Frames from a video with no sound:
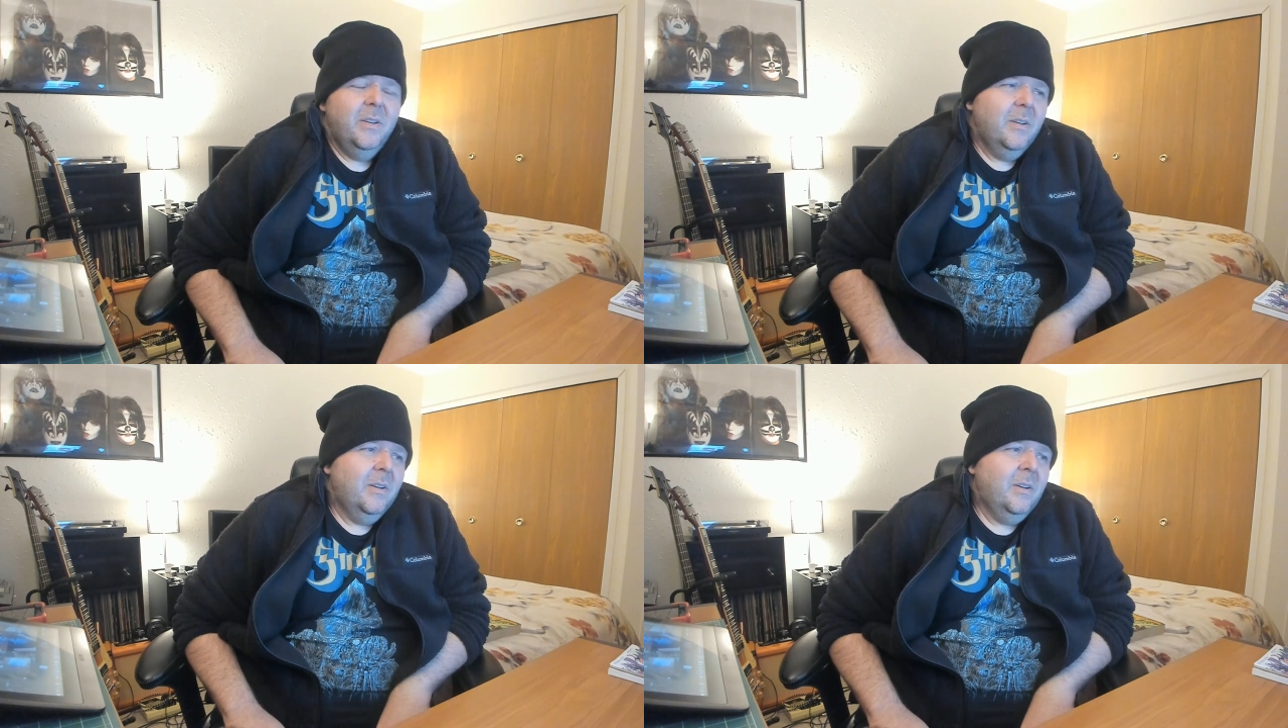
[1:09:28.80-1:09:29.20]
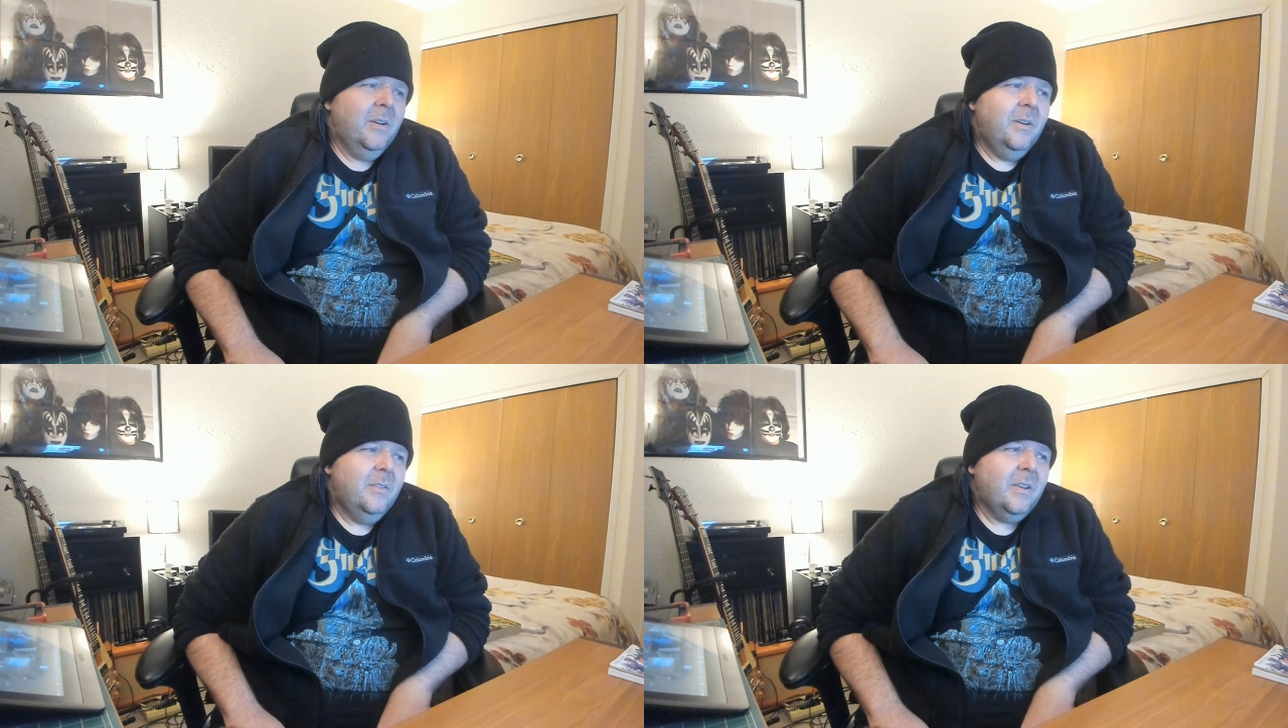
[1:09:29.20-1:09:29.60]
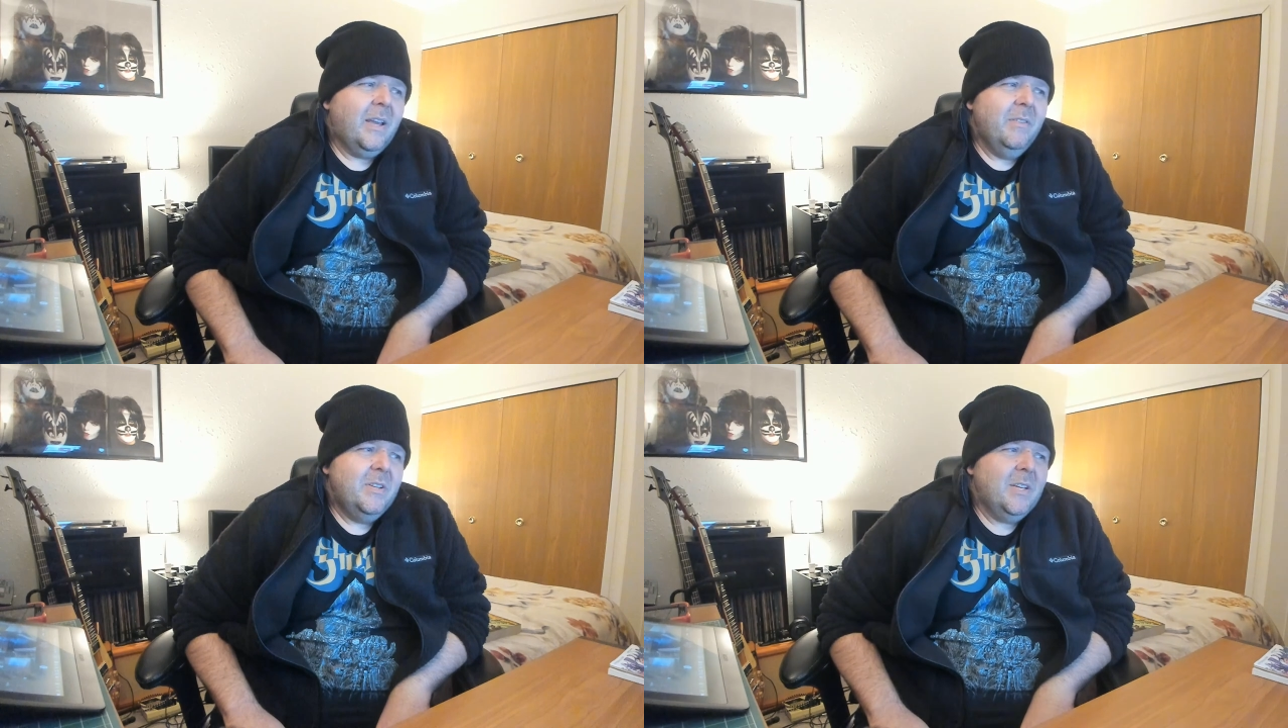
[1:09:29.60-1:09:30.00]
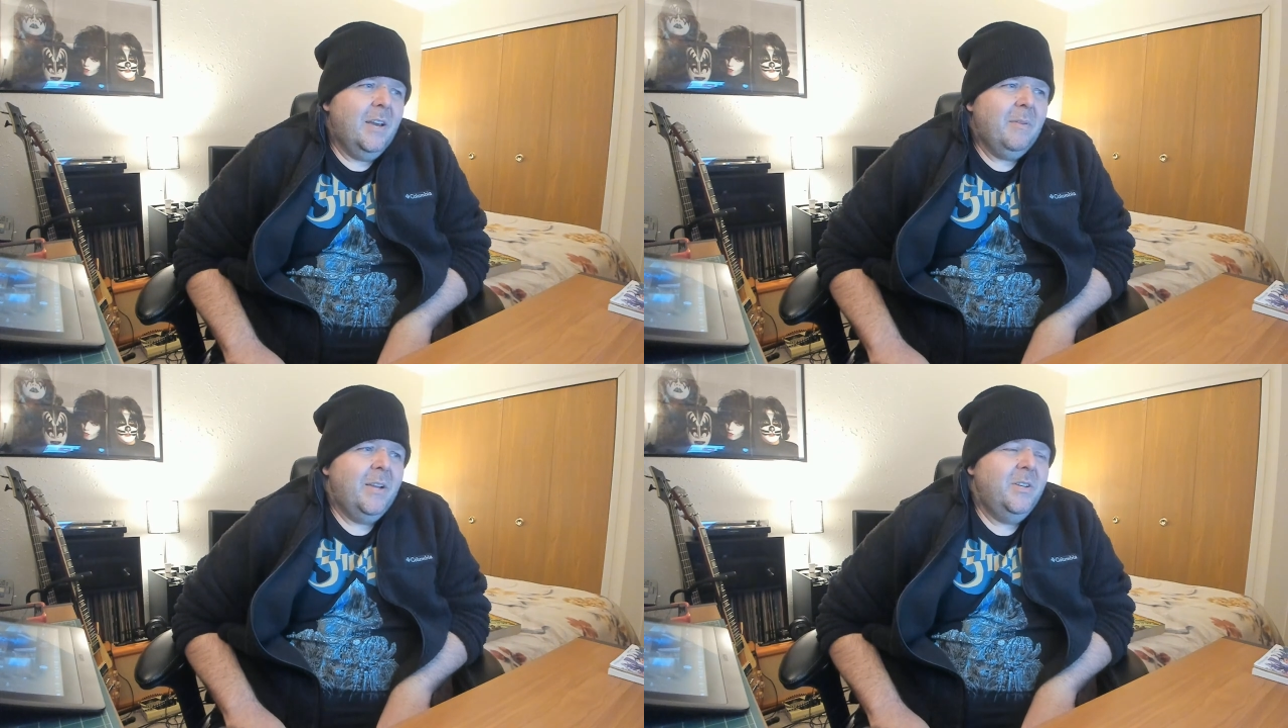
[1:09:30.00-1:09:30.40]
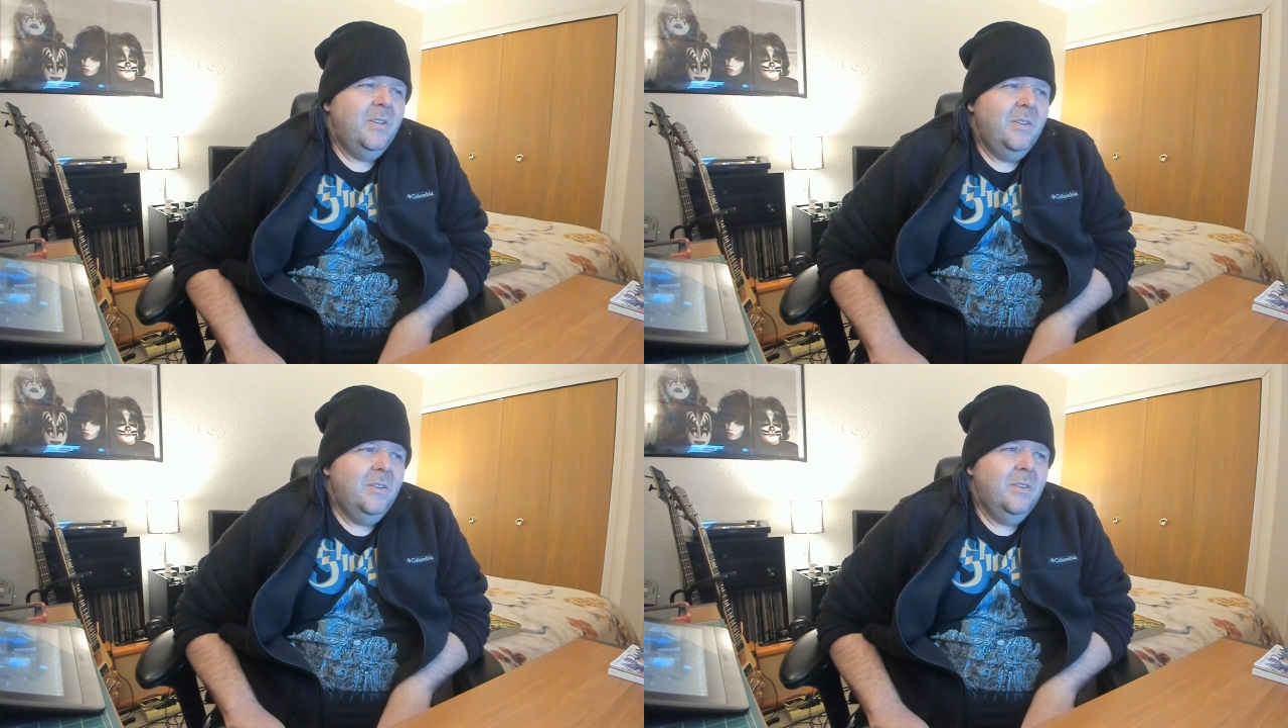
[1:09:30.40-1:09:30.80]
uh, it's like every time I
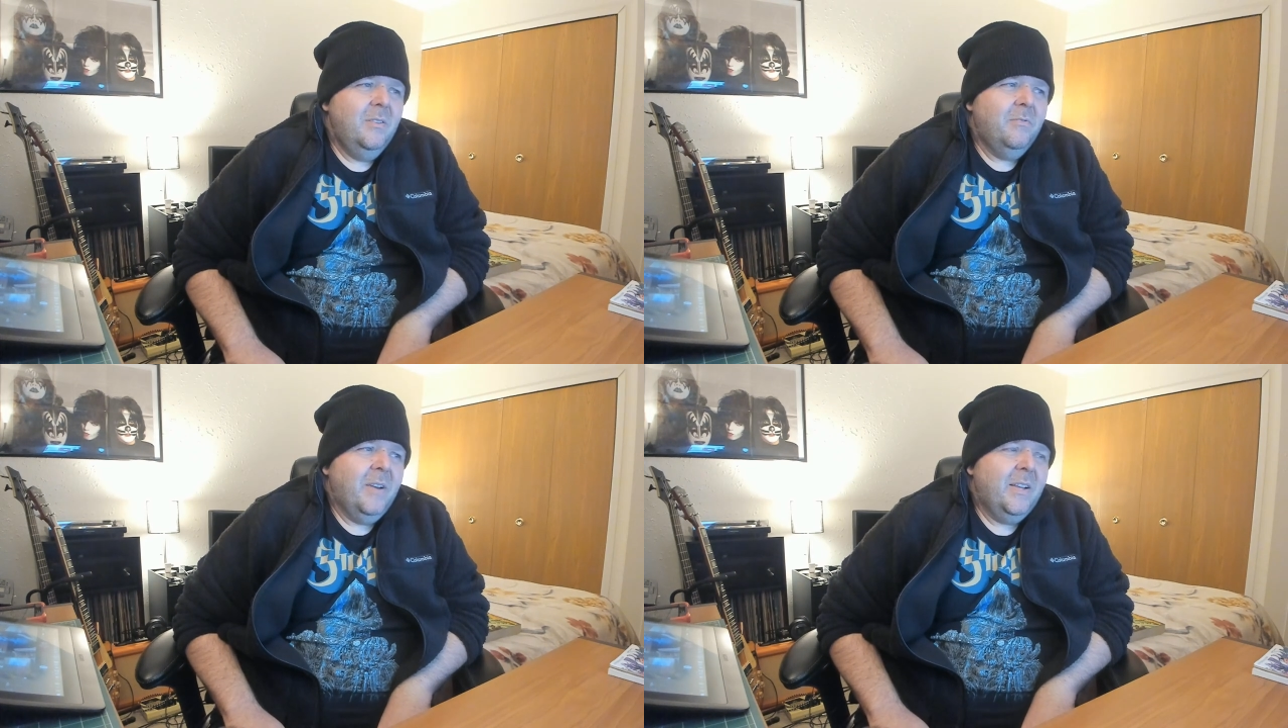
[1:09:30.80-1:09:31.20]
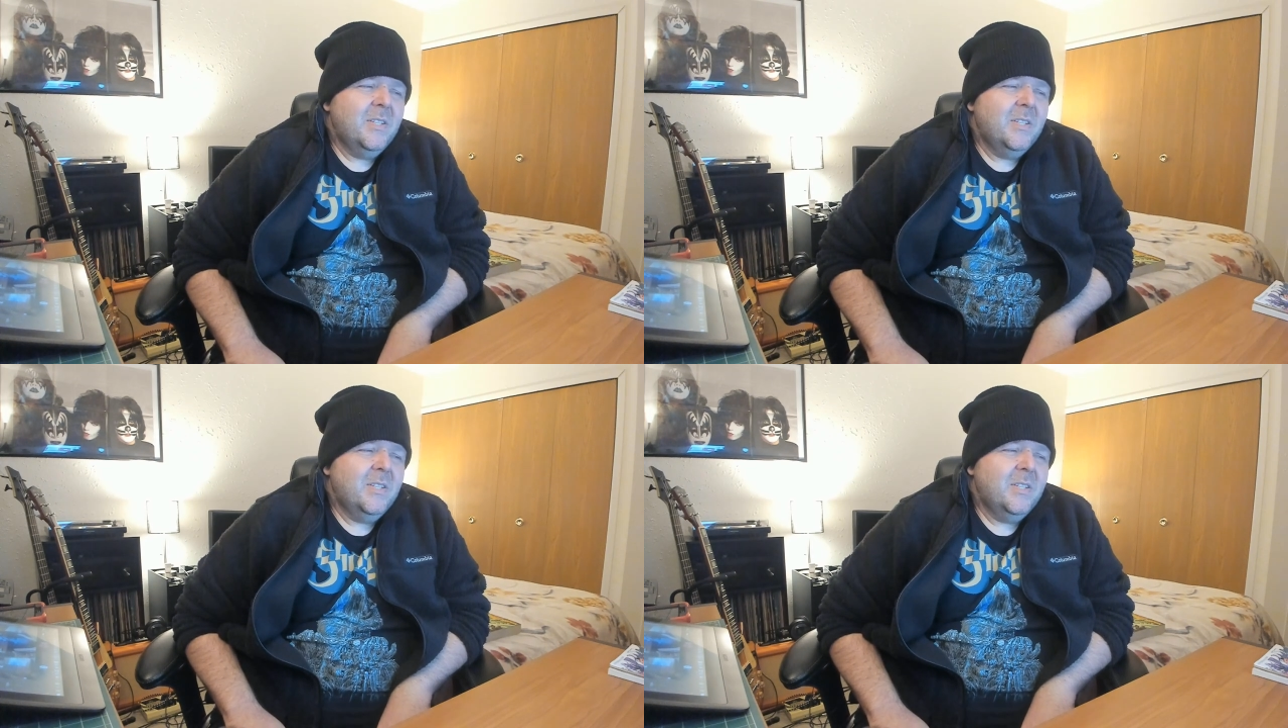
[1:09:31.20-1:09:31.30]
find